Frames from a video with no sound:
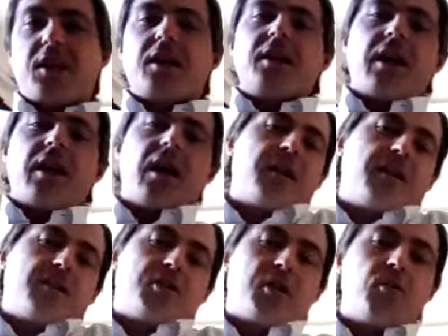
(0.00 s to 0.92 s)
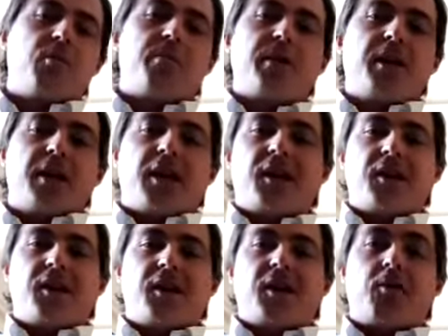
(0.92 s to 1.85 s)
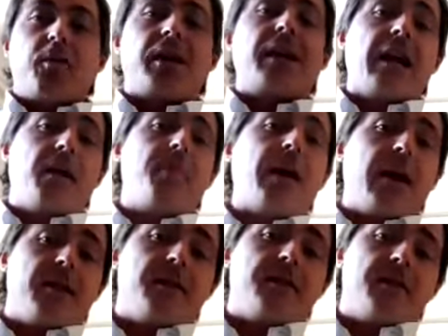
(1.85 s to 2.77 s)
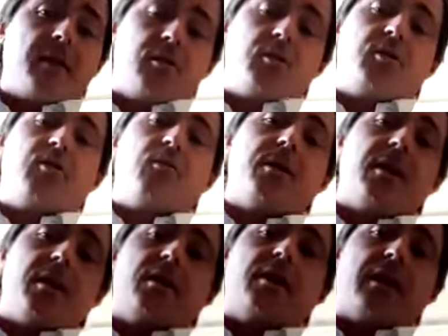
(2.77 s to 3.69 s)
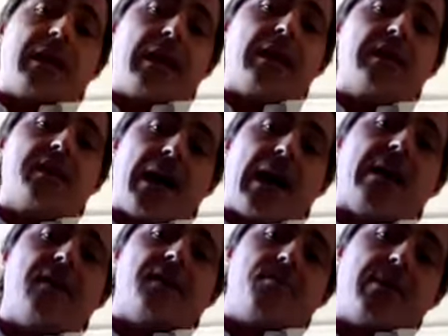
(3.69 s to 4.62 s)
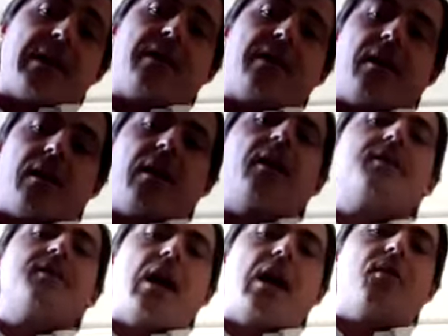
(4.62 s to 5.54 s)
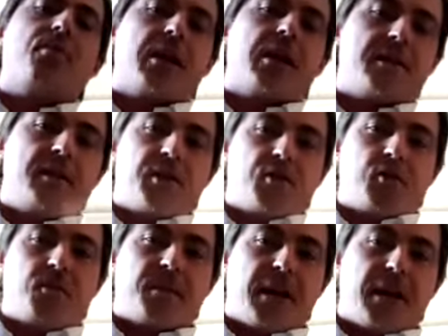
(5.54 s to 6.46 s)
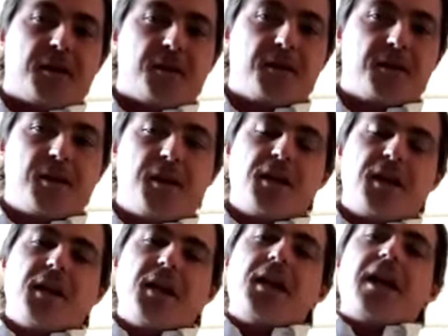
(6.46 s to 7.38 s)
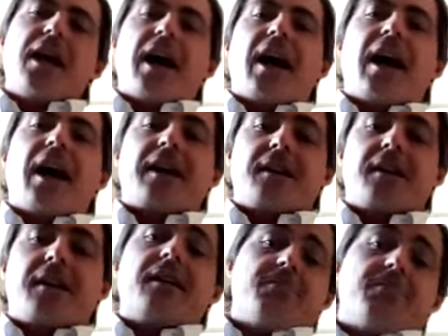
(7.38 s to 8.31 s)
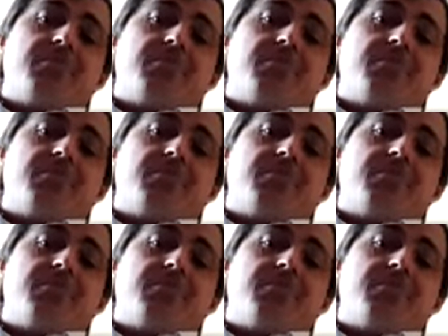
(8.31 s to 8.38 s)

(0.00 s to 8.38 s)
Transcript: and she would be in the Quirinale Palace that used to be the king's palace back then and is now the presidential palace. And